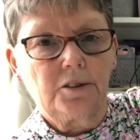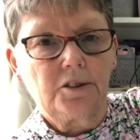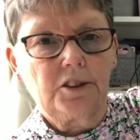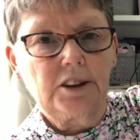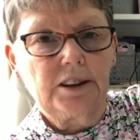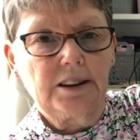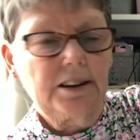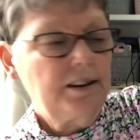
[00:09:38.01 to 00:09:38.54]

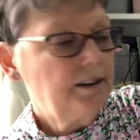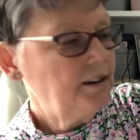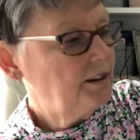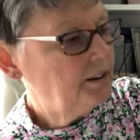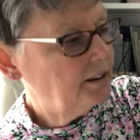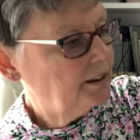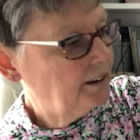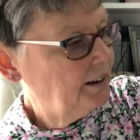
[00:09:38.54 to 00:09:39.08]
the
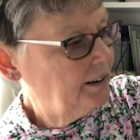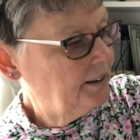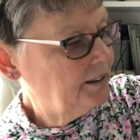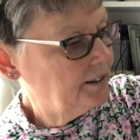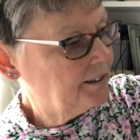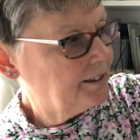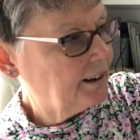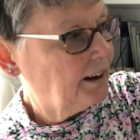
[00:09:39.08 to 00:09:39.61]

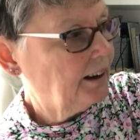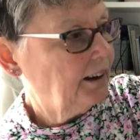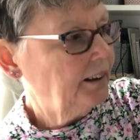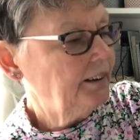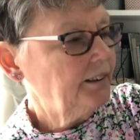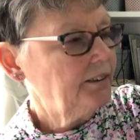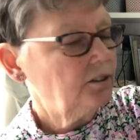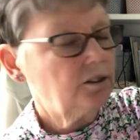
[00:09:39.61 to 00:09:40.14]

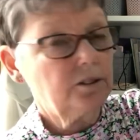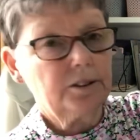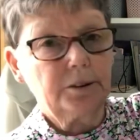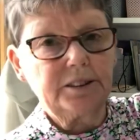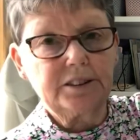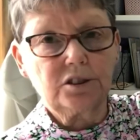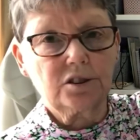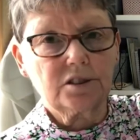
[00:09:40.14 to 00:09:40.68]
inside, although
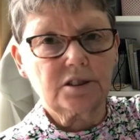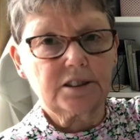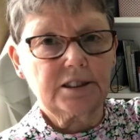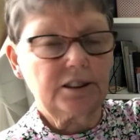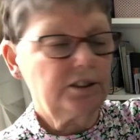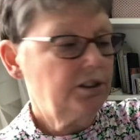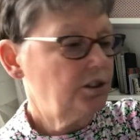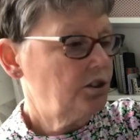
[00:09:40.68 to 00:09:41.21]
it doesn't
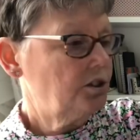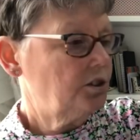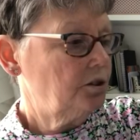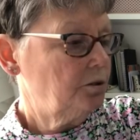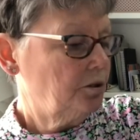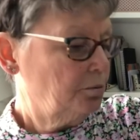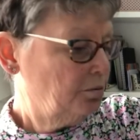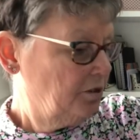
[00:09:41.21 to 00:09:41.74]
tell you to do
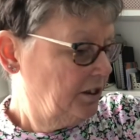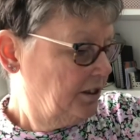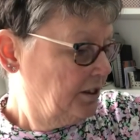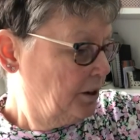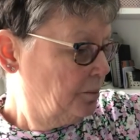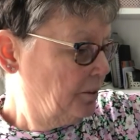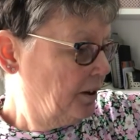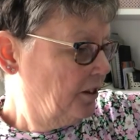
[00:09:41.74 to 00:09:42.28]
the
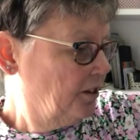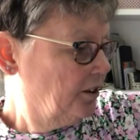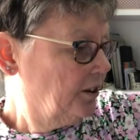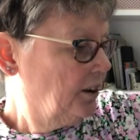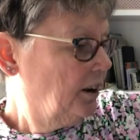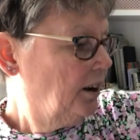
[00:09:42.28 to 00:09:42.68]
burrito method.